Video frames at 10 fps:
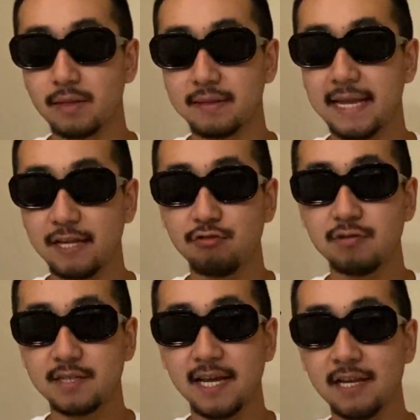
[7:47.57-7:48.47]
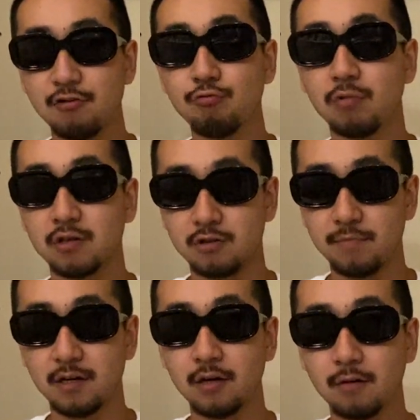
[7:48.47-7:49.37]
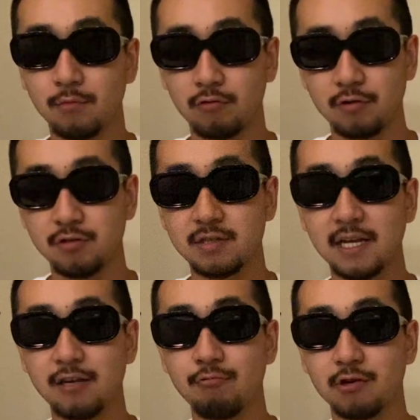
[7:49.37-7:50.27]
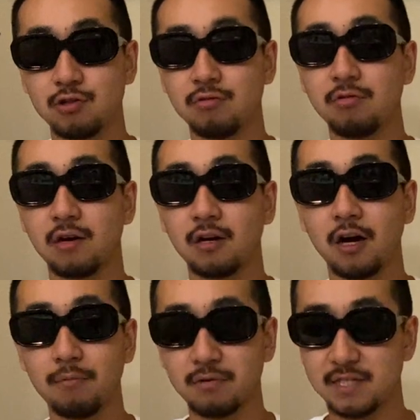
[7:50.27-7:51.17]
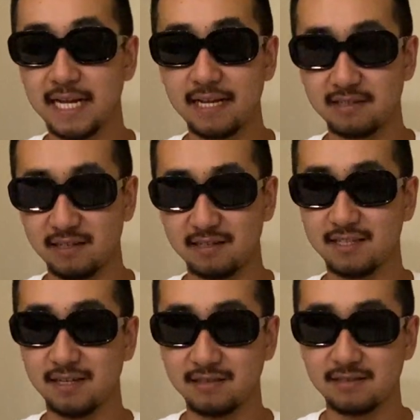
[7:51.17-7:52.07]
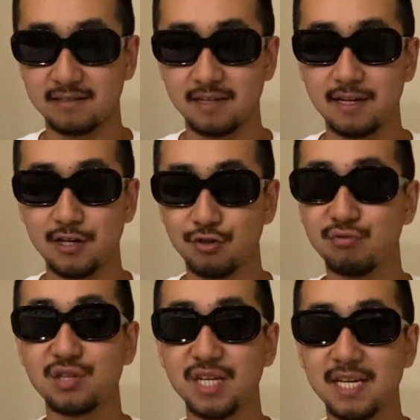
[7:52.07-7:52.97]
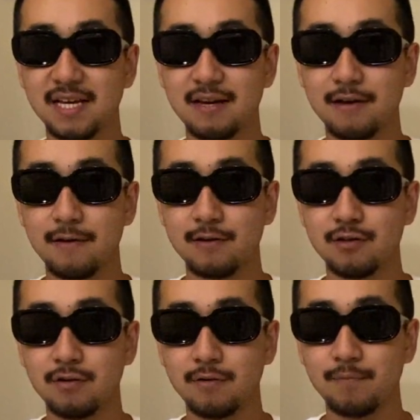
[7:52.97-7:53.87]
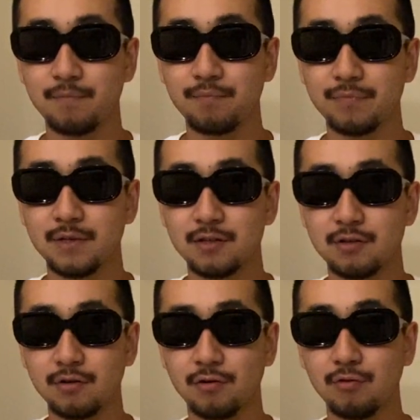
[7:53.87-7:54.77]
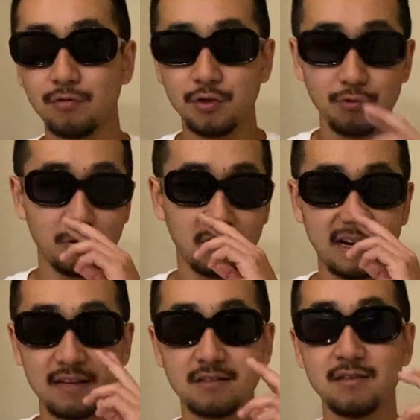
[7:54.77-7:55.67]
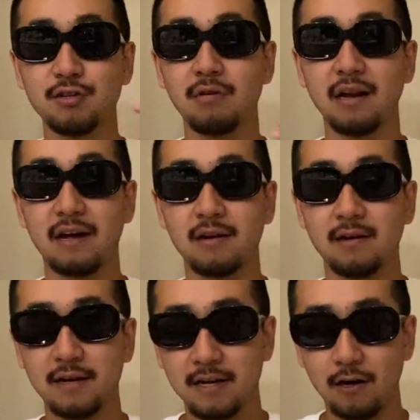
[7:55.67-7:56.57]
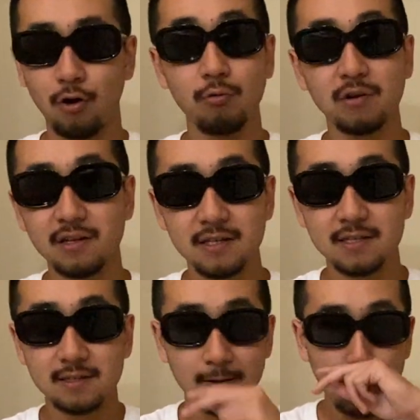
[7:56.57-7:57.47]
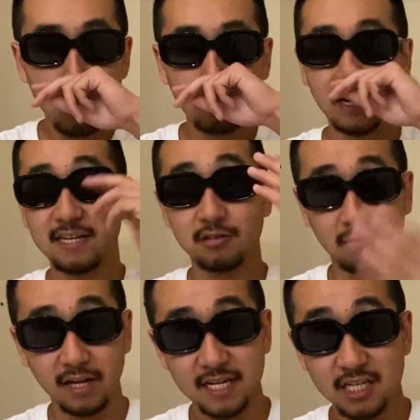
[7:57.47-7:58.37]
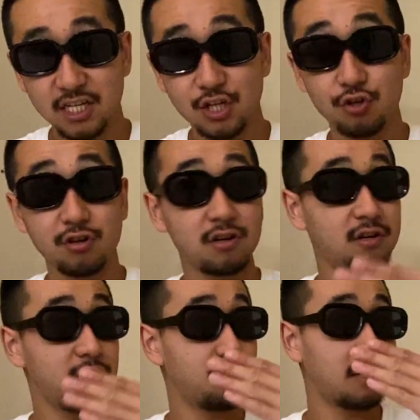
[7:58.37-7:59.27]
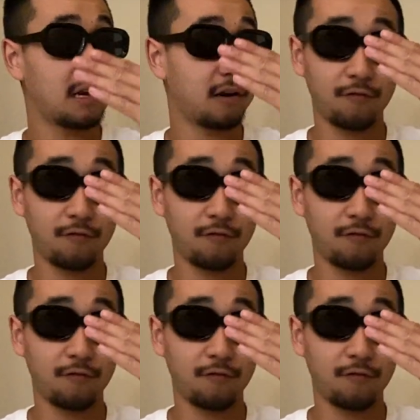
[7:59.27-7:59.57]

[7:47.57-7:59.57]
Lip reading: that you say you want to become, or you say you want to accomplish that success. You see? So you're going to have to deal with a lot of loneliness, isolation. You're going to deal with a lot of